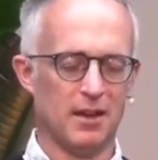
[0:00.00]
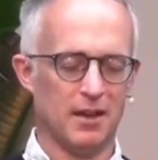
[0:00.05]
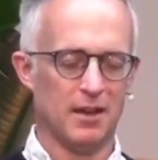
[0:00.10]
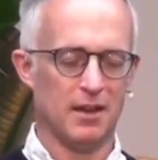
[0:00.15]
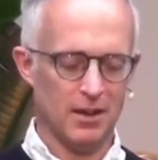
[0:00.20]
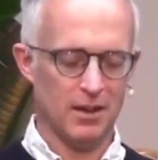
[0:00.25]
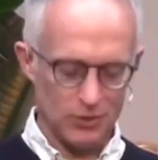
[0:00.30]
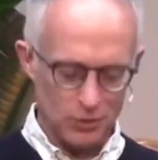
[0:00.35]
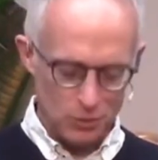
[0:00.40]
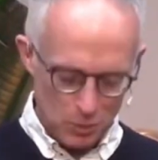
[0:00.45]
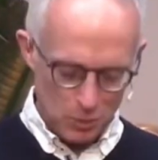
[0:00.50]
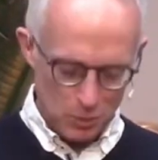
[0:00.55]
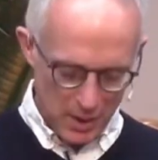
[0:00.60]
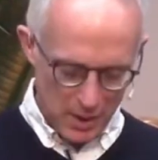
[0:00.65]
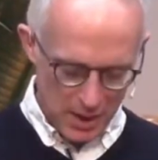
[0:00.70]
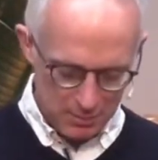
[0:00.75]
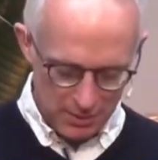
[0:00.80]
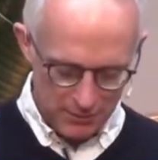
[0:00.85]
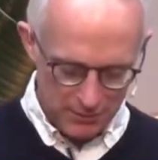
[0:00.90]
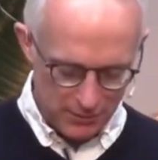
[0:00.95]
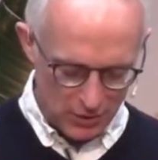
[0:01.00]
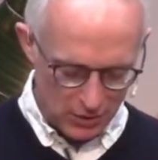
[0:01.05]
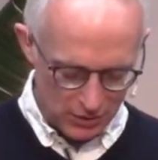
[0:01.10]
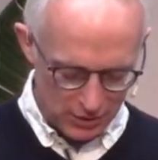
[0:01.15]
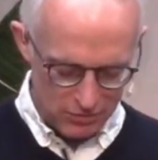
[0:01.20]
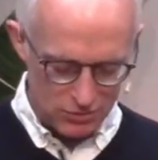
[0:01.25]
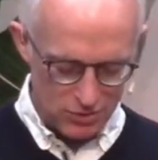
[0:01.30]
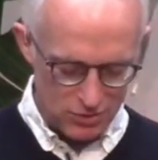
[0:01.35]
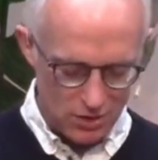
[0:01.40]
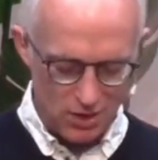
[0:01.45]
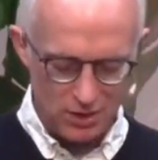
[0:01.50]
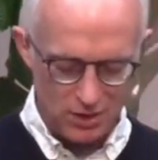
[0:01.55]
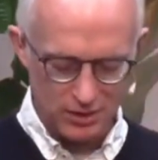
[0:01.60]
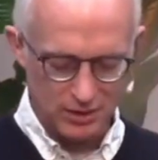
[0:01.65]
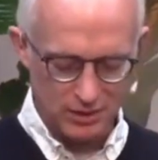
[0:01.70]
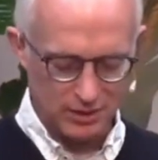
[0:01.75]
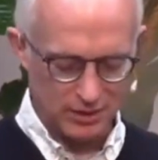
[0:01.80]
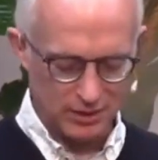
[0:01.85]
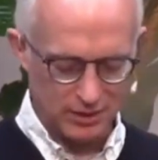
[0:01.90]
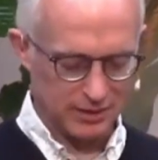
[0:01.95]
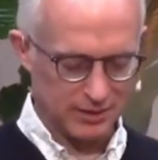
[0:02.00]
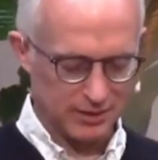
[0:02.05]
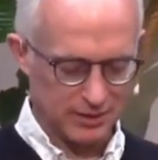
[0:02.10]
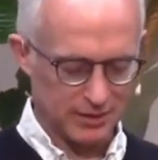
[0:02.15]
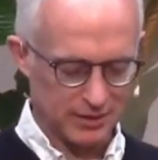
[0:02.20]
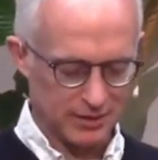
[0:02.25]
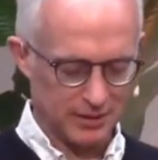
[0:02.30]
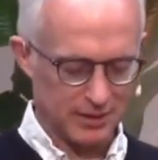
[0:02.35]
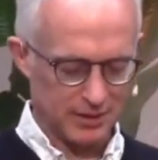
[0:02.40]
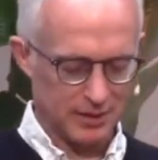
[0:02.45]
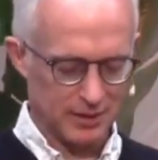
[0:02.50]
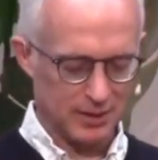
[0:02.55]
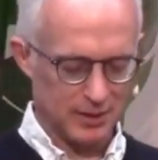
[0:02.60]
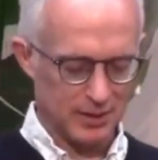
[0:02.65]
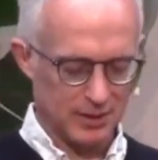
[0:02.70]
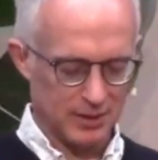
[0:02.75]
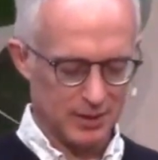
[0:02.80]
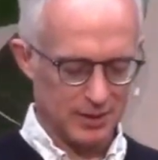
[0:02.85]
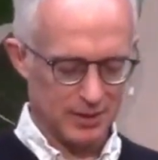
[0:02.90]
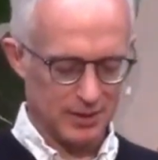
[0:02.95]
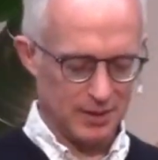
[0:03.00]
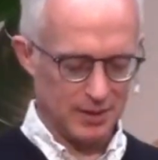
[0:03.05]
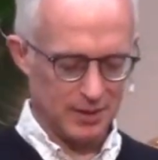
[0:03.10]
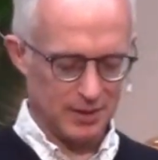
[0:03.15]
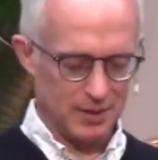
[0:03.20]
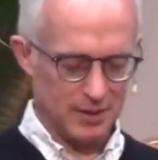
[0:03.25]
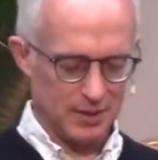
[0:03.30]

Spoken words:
And, Lord, where we've got it wrong, where there's